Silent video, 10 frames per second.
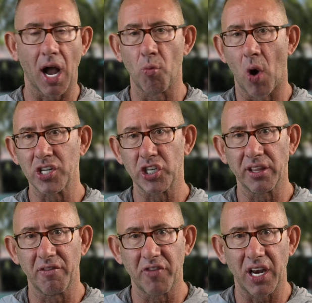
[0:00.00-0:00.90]
I'm watching
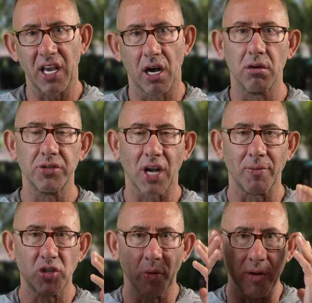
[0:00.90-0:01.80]
the videos.
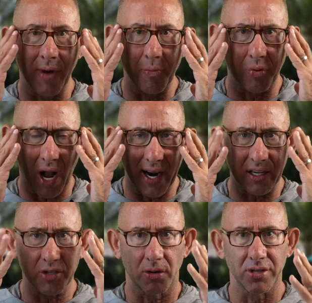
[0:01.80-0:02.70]
I'm doing my
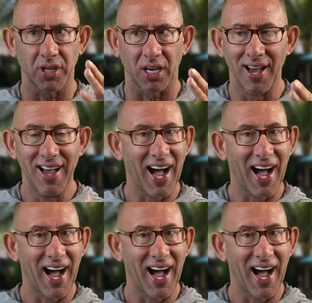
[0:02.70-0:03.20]
product sourcing.